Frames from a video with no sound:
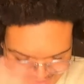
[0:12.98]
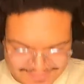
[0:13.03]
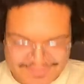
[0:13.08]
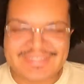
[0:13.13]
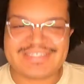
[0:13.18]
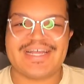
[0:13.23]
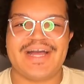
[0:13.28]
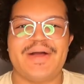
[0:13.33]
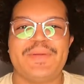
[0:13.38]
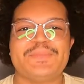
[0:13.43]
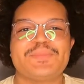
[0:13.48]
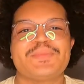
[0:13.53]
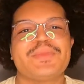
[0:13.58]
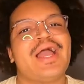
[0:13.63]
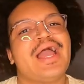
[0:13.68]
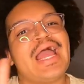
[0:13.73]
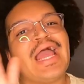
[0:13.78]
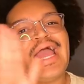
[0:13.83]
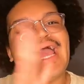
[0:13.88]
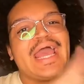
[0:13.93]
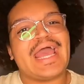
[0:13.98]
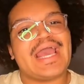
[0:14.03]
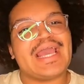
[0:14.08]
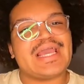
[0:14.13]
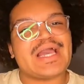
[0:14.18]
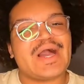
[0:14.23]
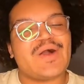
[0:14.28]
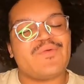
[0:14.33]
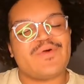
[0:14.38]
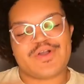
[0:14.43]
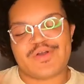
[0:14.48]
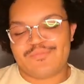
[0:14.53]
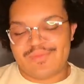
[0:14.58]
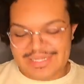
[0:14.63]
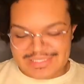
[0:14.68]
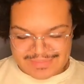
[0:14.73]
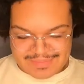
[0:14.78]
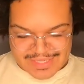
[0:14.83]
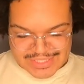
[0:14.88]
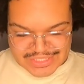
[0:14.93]
Let me stop. Hey y'all, welcome
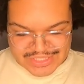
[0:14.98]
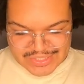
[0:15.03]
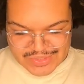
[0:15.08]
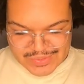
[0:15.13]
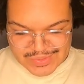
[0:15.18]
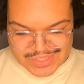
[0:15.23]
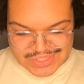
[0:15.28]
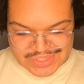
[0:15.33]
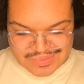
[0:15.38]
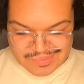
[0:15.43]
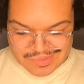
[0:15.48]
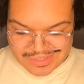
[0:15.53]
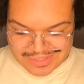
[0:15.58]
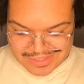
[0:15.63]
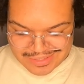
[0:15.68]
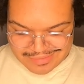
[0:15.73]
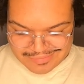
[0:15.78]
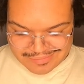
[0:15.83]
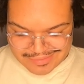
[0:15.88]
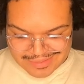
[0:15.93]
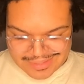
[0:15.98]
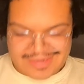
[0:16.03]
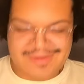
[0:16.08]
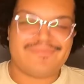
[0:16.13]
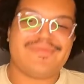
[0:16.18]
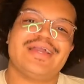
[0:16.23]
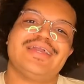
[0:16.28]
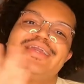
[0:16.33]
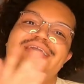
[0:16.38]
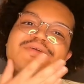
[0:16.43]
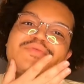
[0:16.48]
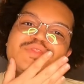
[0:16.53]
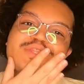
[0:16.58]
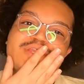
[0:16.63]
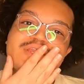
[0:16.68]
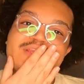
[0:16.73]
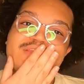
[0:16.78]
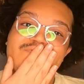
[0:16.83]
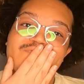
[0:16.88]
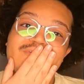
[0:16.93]
back to my channel. It's your boy Larry, and I'm back again
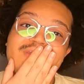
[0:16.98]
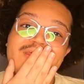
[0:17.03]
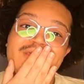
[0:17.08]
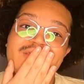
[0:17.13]
with another